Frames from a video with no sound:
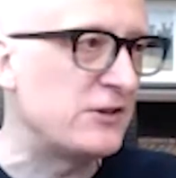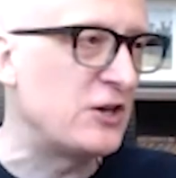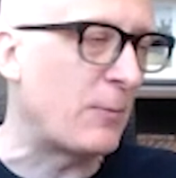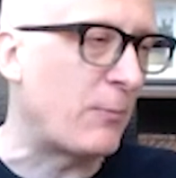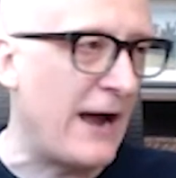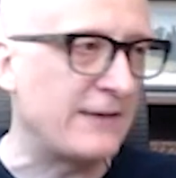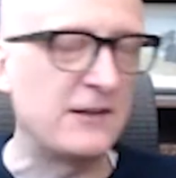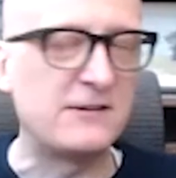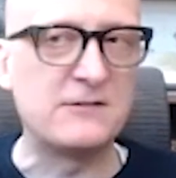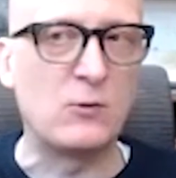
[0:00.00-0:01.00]
to your
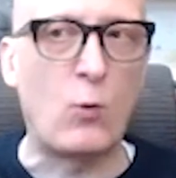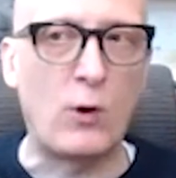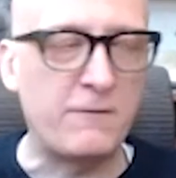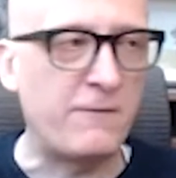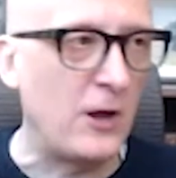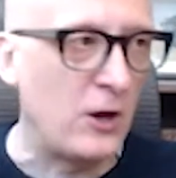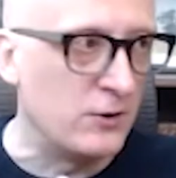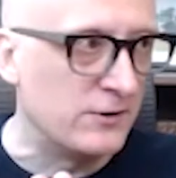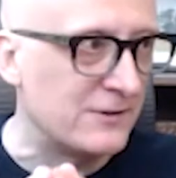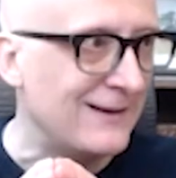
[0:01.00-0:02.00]
processes and
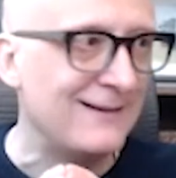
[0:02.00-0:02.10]
workflows